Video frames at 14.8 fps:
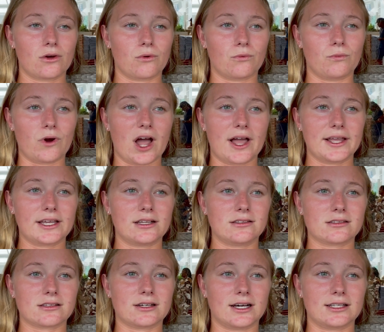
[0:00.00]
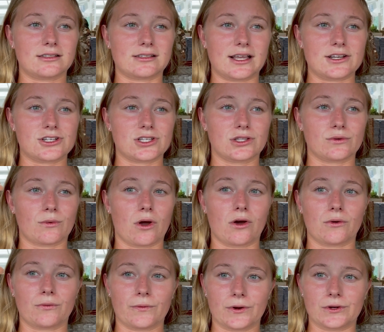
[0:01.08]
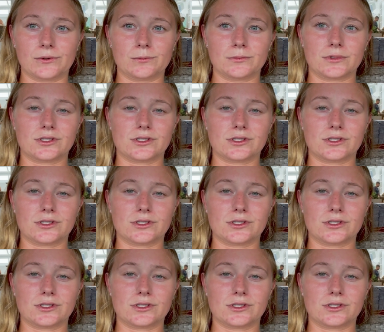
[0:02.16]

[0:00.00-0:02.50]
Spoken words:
Ryan's got sent to the wrong room.